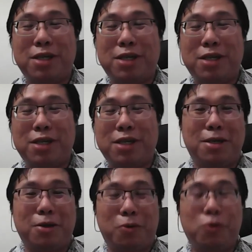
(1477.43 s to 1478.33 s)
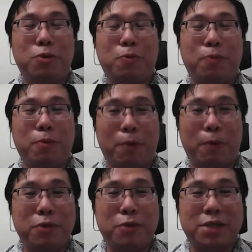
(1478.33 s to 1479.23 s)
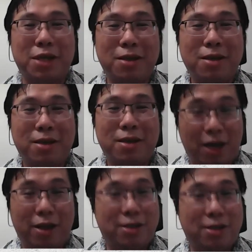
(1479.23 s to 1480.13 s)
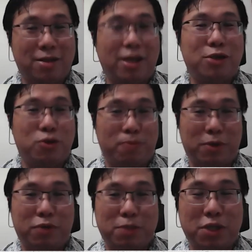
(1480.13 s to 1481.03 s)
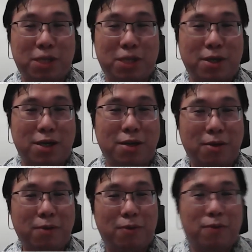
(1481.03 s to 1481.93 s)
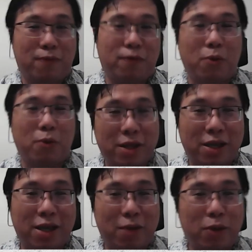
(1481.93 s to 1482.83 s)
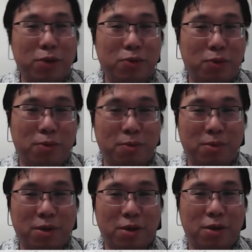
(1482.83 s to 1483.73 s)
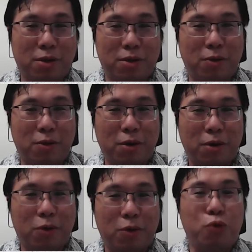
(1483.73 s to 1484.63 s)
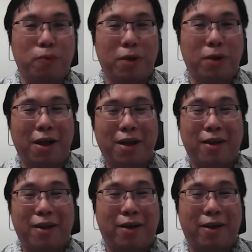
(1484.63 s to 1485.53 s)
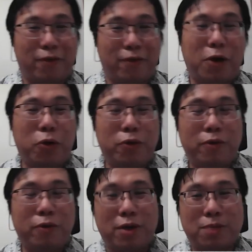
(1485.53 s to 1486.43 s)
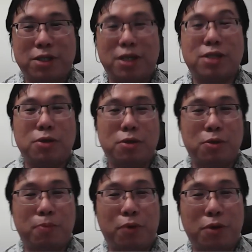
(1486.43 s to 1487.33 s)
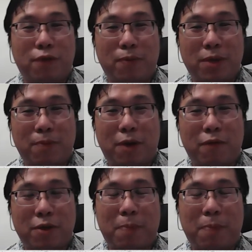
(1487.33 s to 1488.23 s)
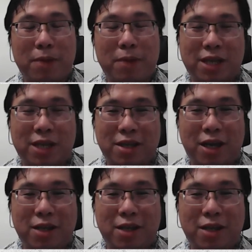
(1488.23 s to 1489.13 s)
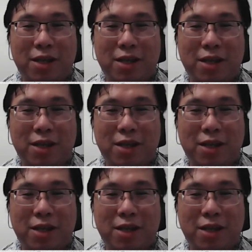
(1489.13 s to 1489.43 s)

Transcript: I think it's a good proposal. At least they should be responsible for what they want to groom for their own specialists, not to poach from the public sector anymore.